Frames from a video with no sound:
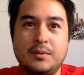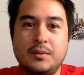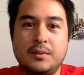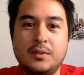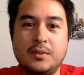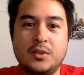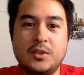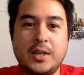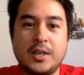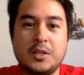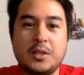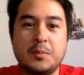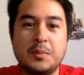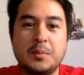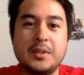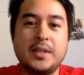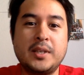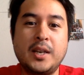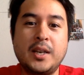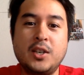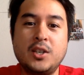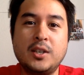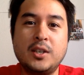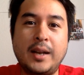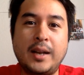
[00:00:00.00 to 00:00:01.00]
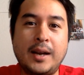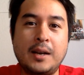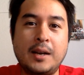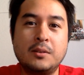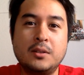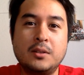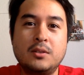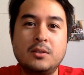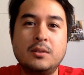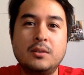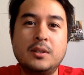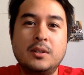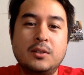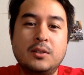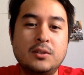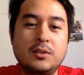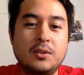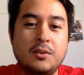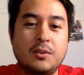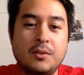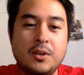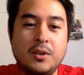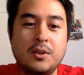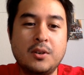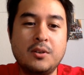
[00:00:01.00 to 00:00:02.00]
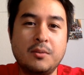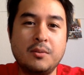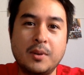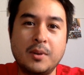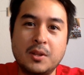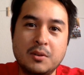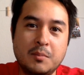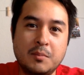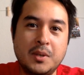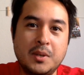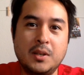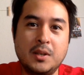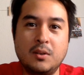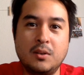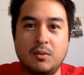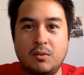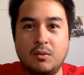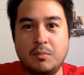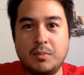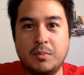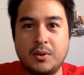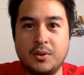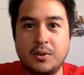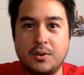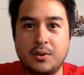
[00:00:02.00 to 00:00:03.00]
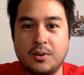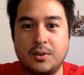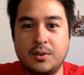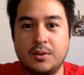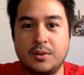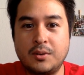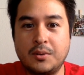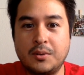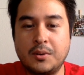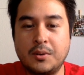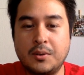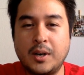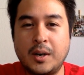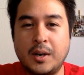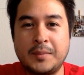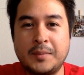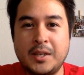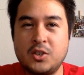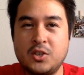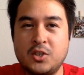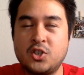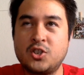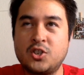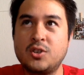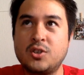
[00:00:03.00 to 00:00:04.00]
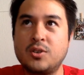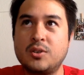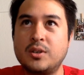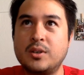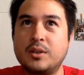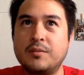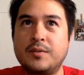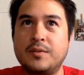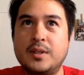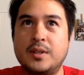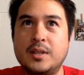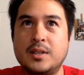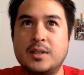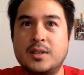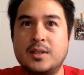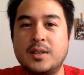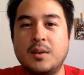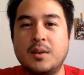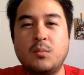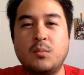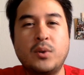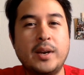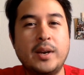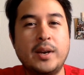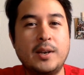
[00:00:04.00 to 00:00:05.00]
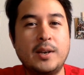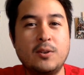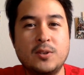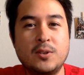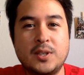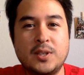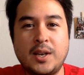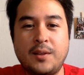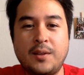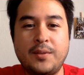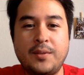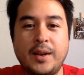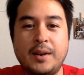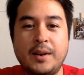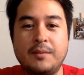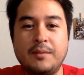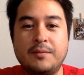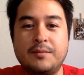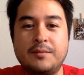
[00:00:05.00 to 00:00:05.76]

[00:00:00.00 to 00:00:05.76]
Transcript: transportation out to Little Tokyo, whether it be an Uber or I'm not sure if the subway goes out that,